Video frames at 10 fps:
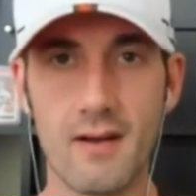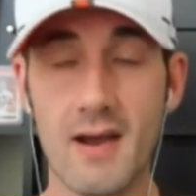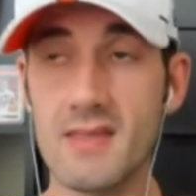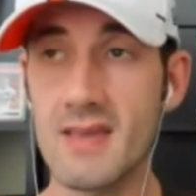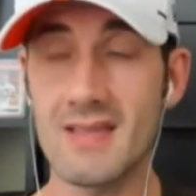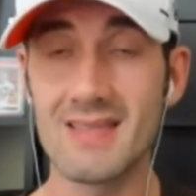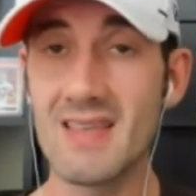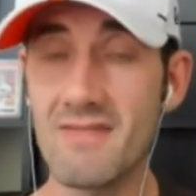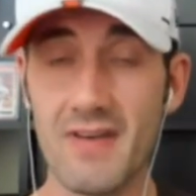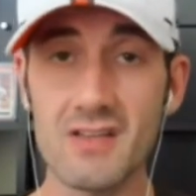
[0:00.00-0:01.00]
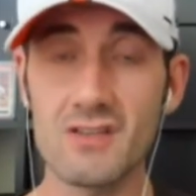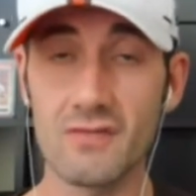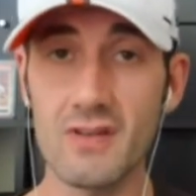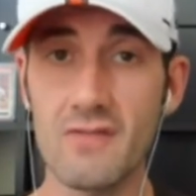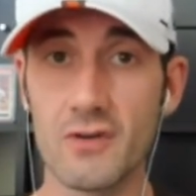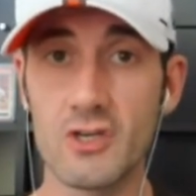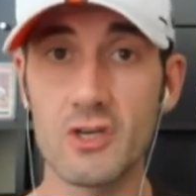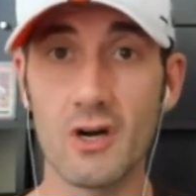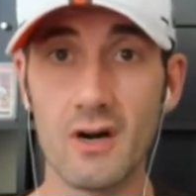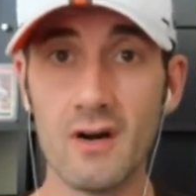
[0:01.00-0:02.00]
I think defensively, for
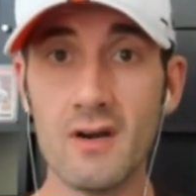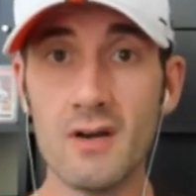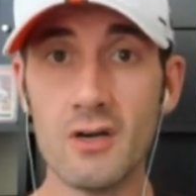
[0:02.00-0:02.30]
sure,